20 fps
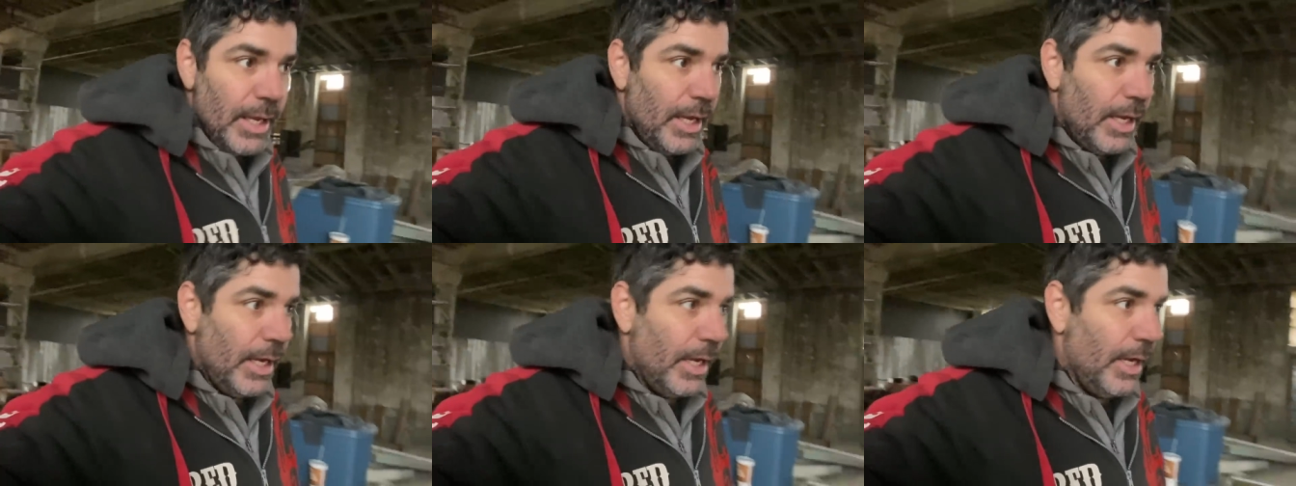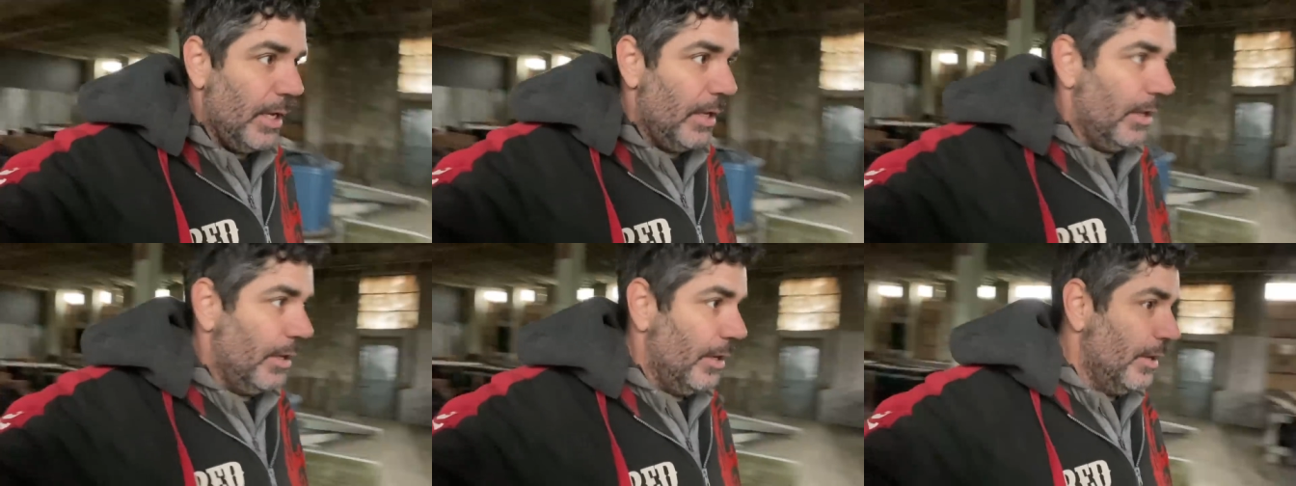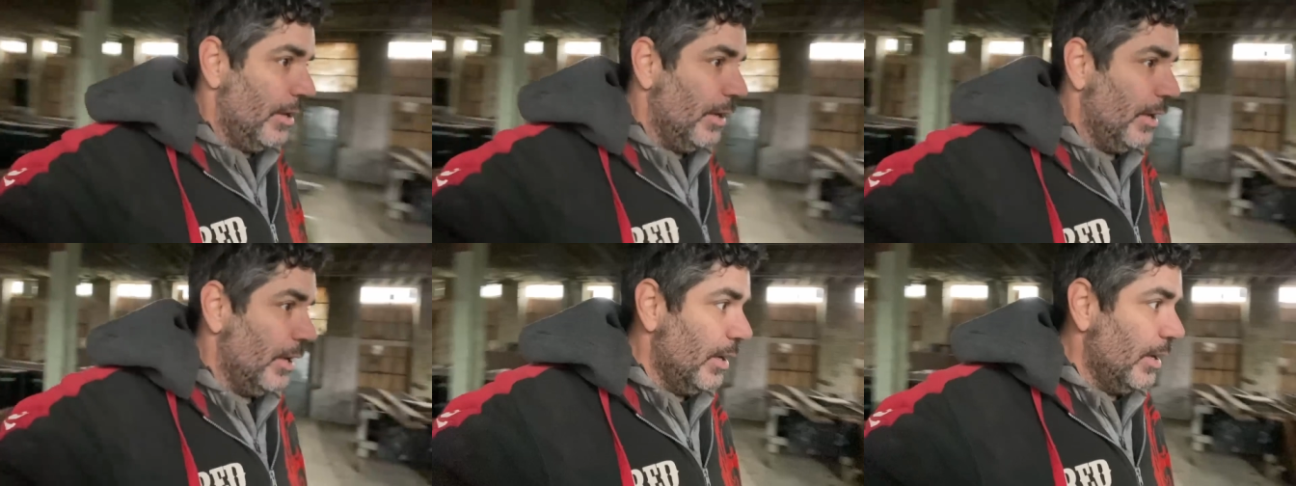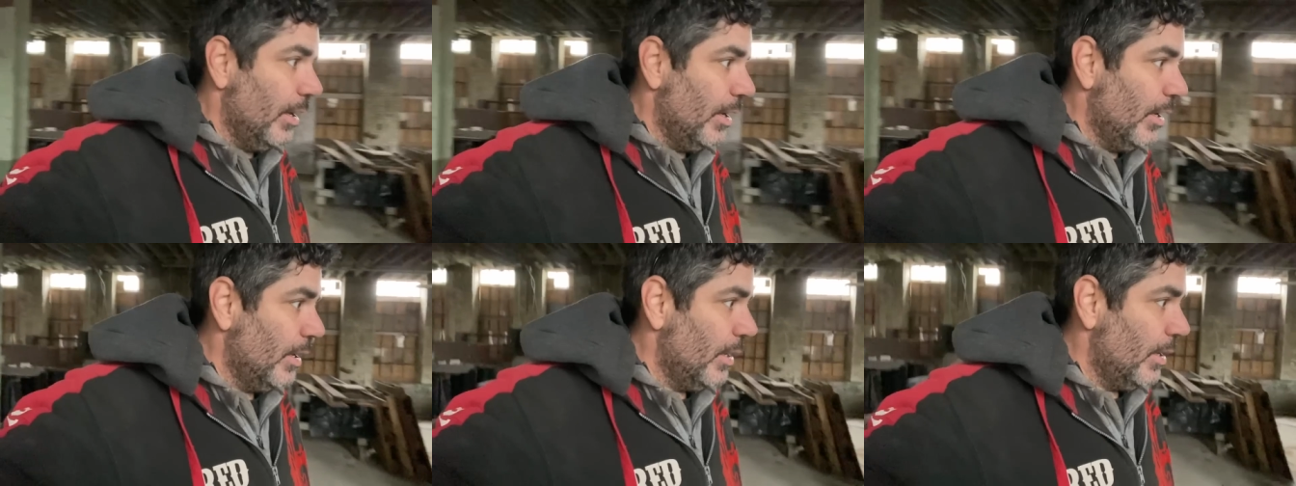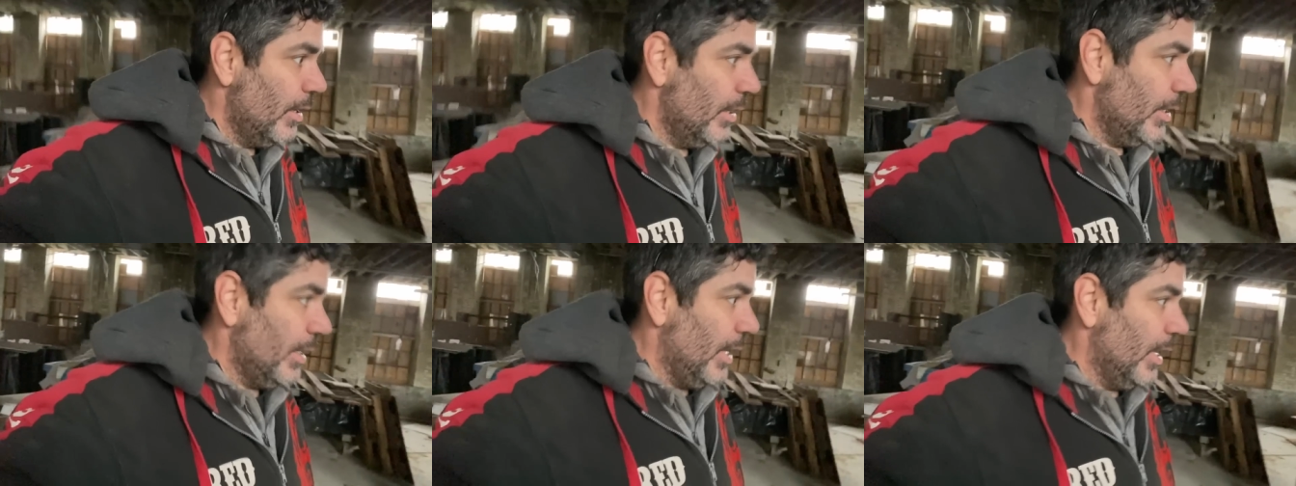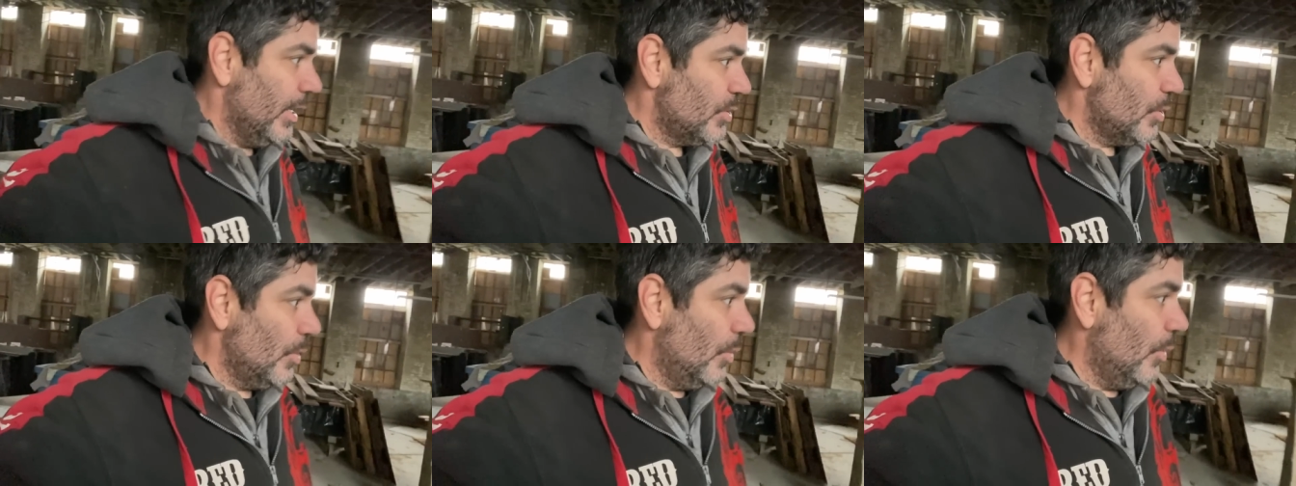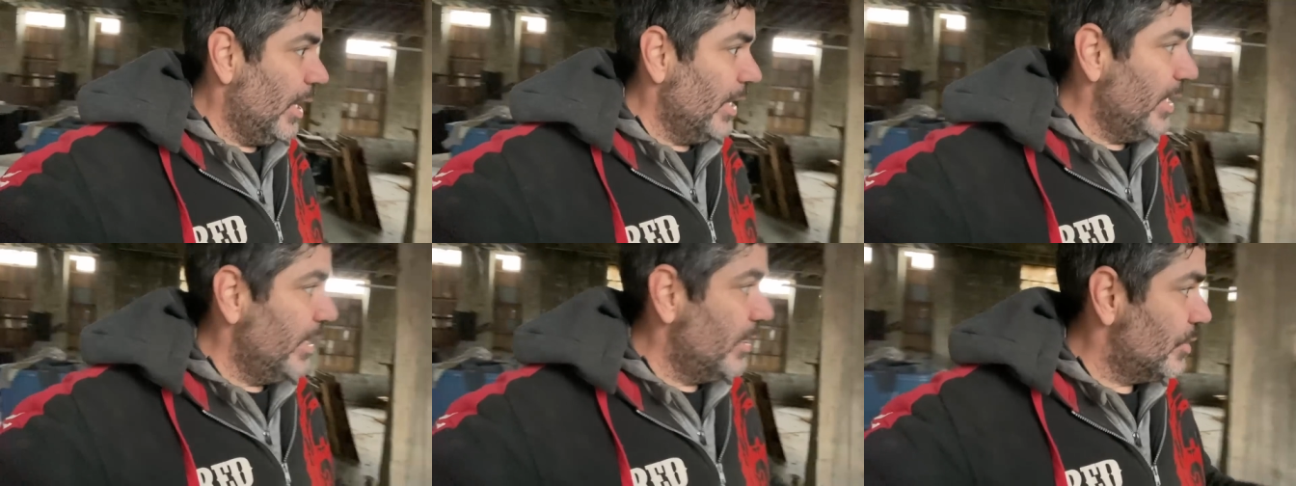And uh, yeah, so
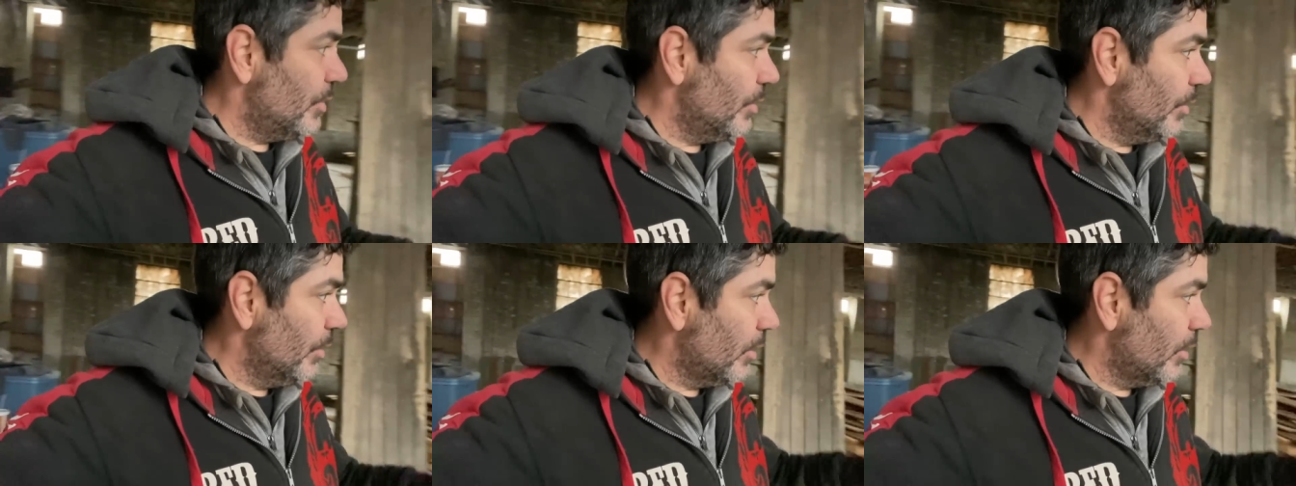I need to